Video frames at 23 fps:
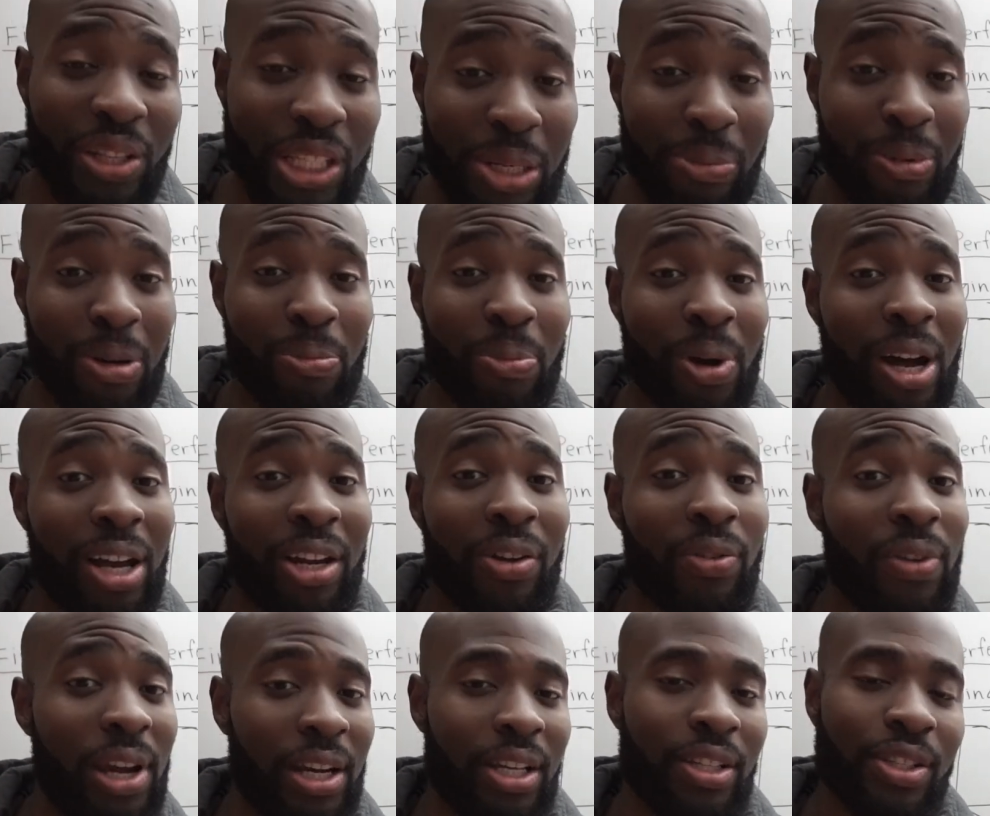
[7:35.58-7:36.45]
summer
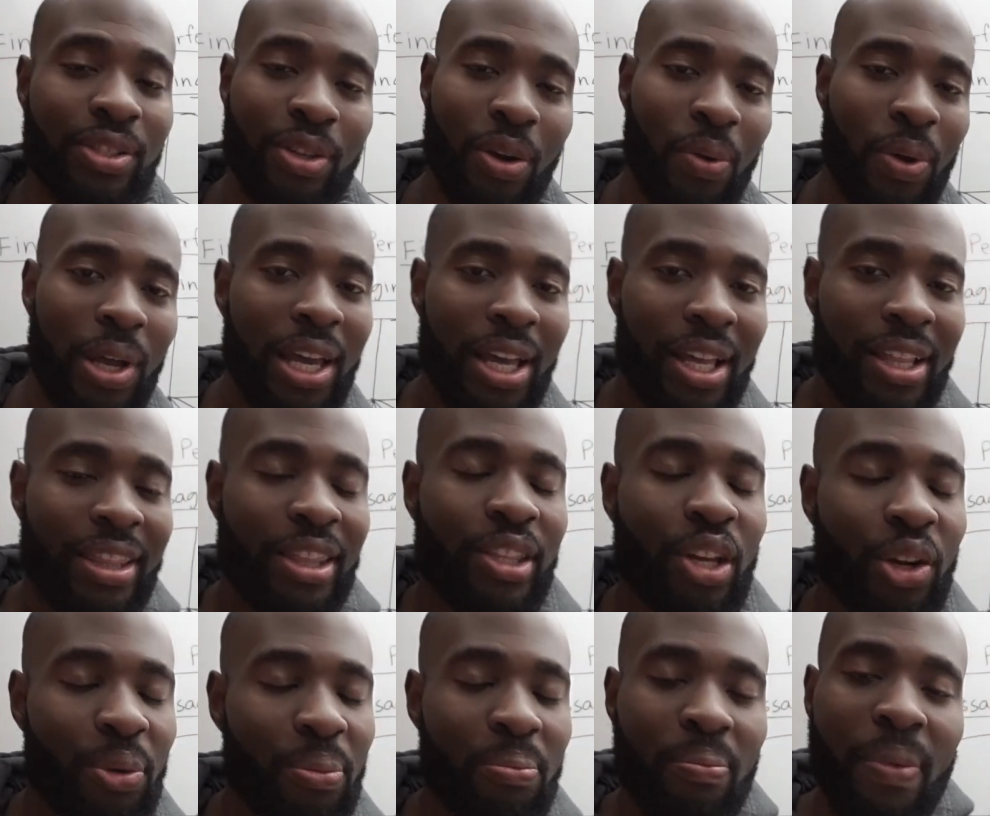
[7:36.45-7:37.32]
body ready. So
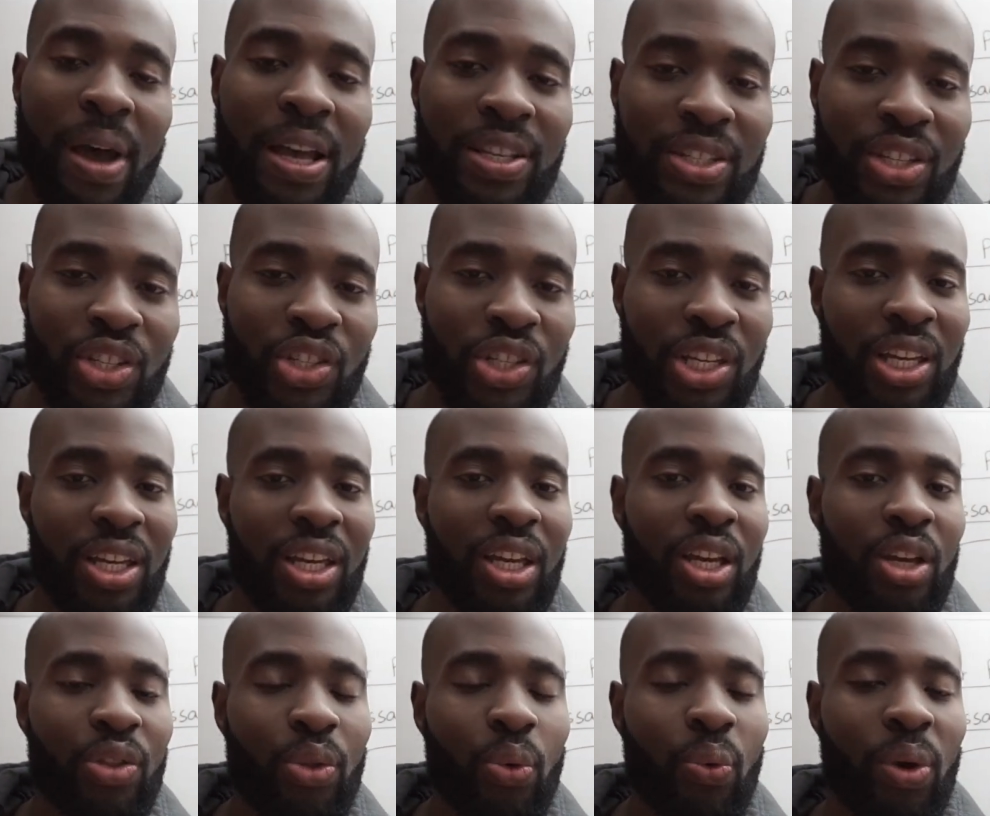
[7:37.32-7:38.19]
your
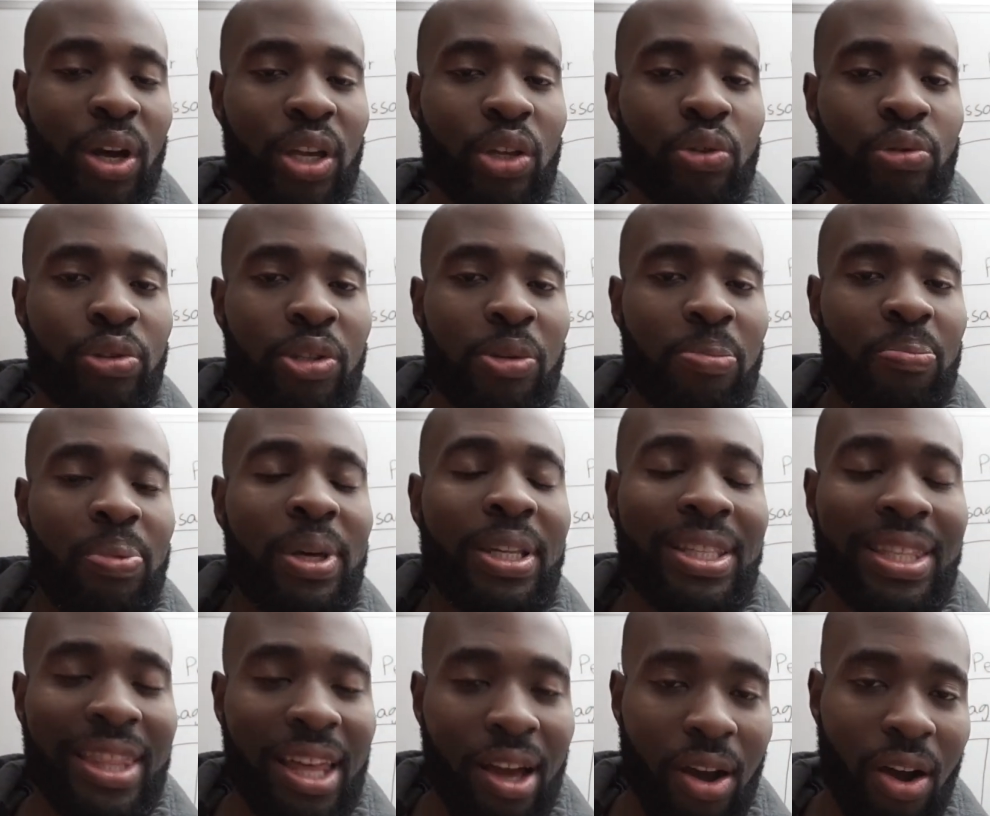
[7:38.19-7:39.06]
messaging, the way you
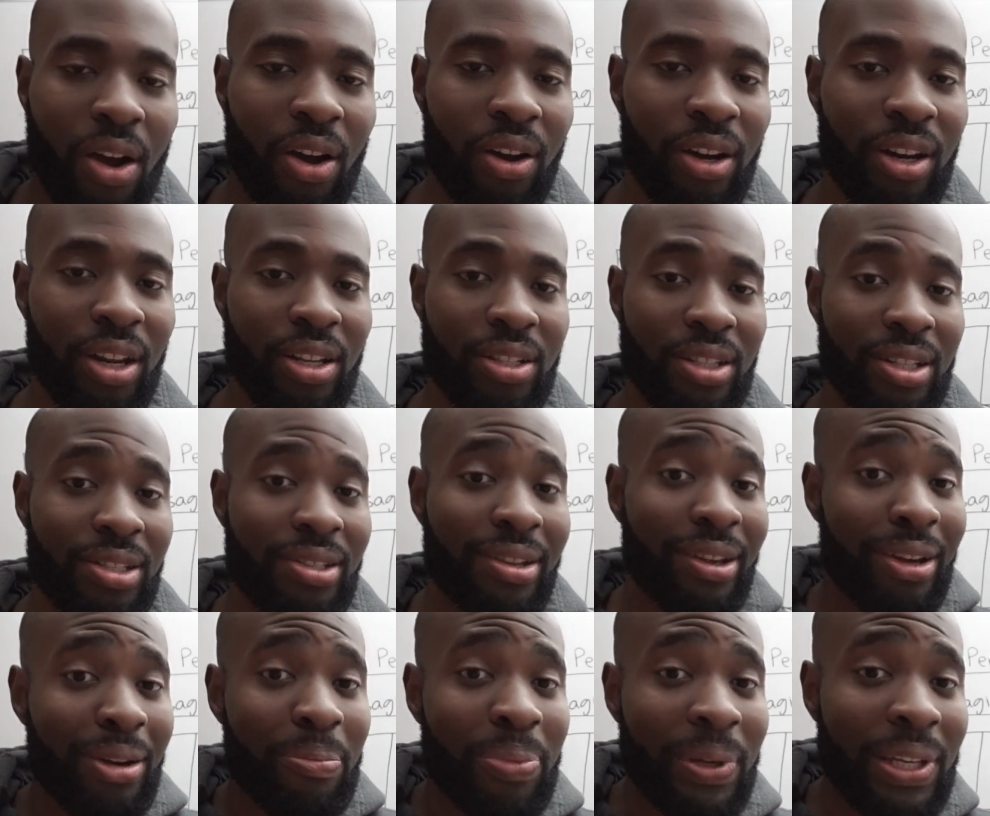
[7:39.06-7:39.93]
speak to that audience is
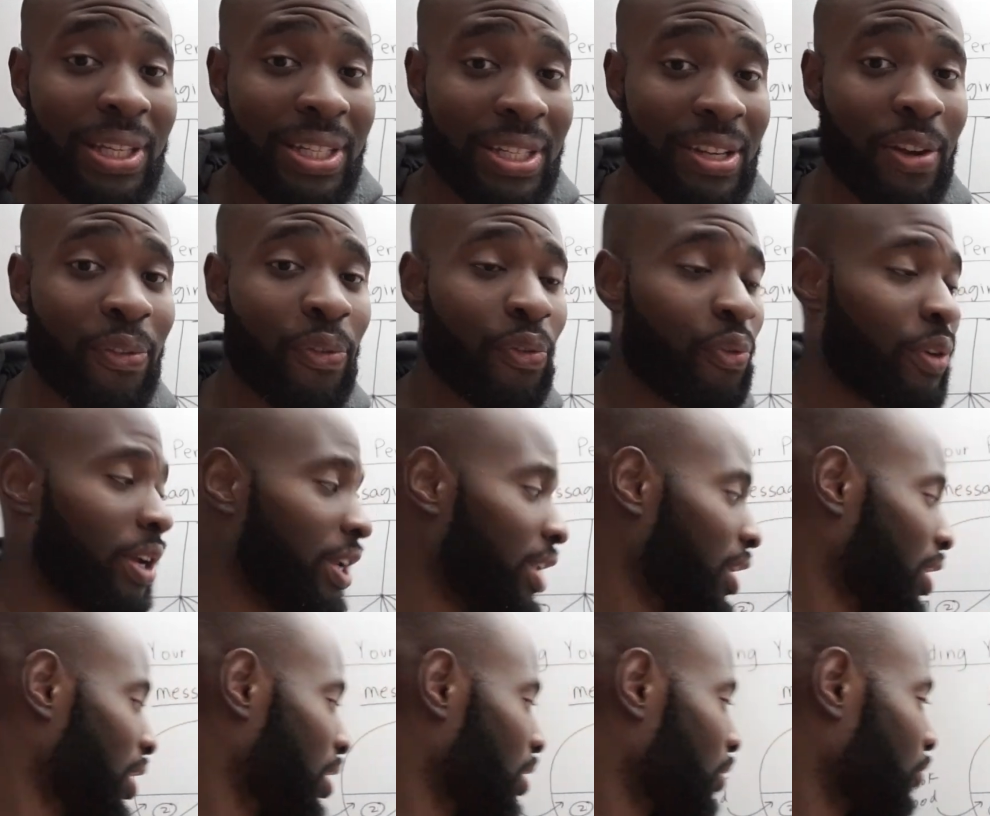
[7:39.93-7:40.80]
going to be
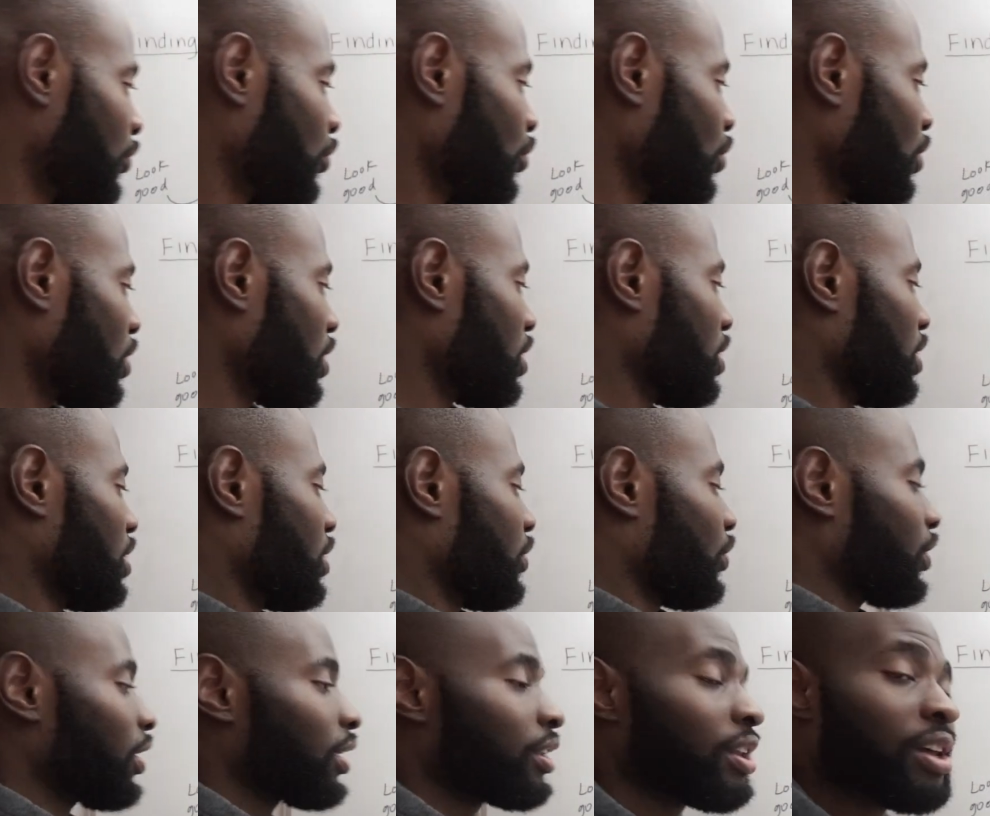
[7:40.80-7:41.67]
different for
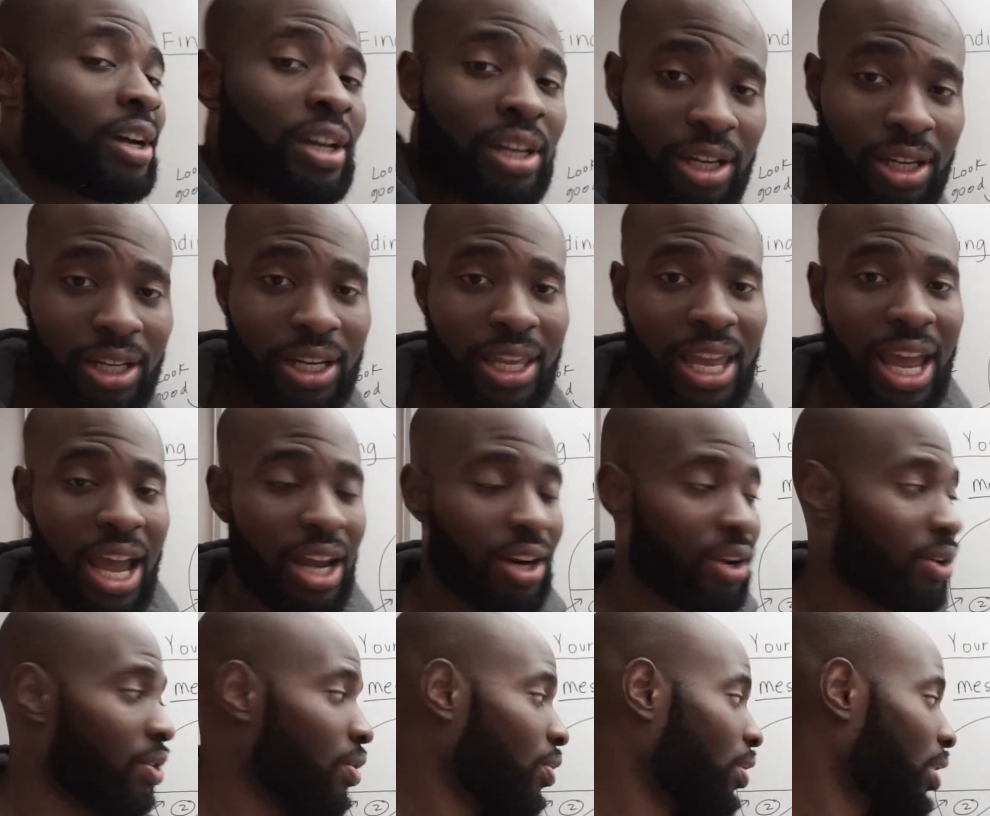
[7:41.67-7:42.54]
the look good
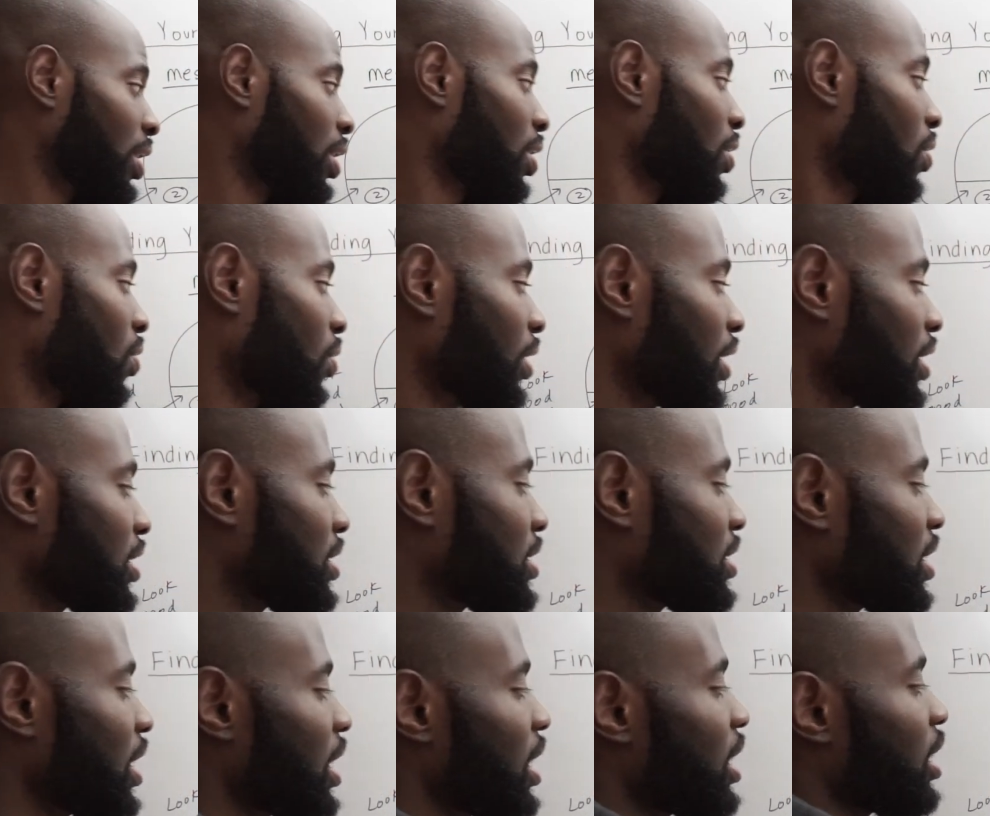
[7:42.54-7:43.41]
category. Or let's
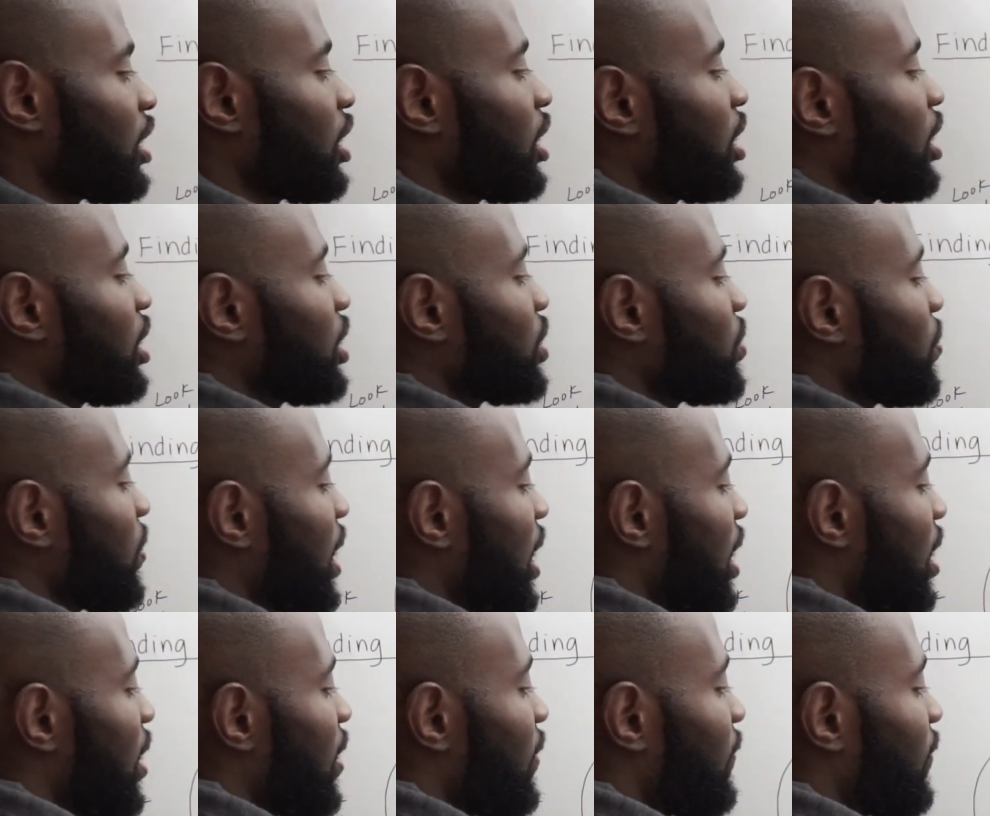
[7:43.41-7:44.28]
say you
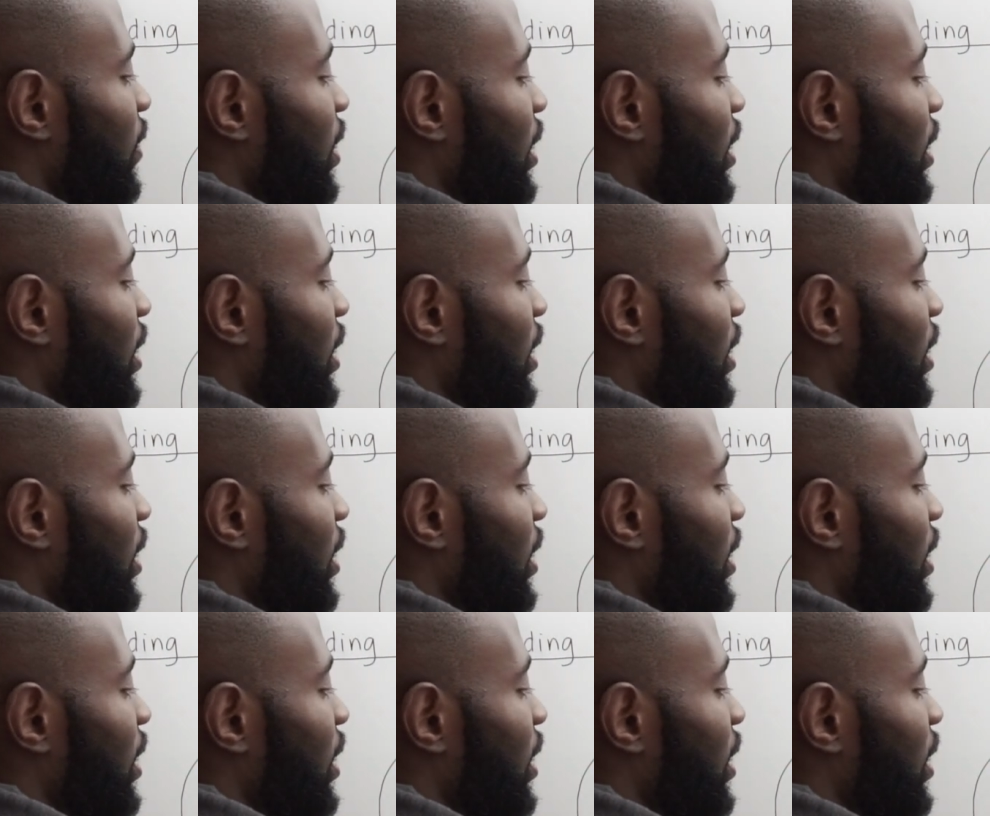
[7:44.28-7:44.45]
have